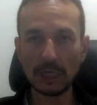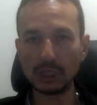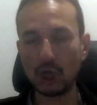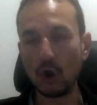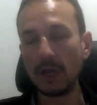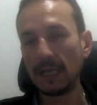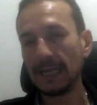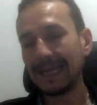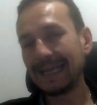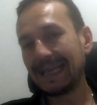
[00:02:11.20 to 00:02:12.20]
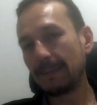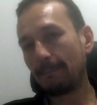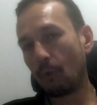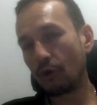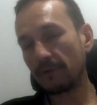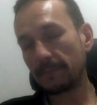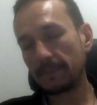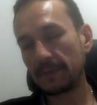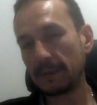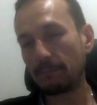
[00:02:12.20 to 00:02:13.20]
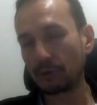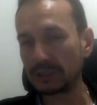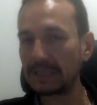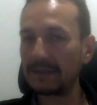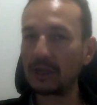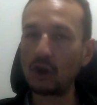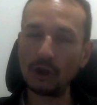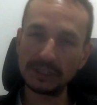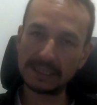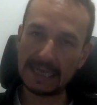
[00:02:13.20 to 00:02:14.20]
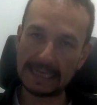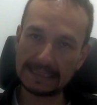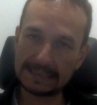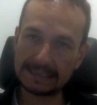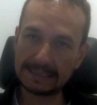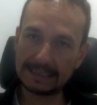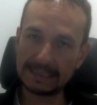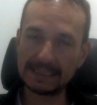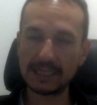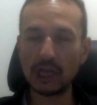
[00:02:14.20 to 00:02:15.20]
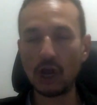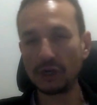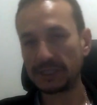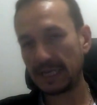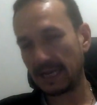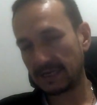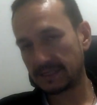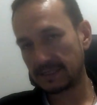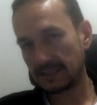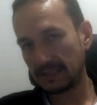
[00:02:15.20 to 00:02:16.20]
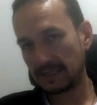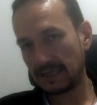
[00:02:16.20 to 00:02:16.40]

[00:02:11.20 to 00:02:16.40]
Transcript: So, more important than the content is the context.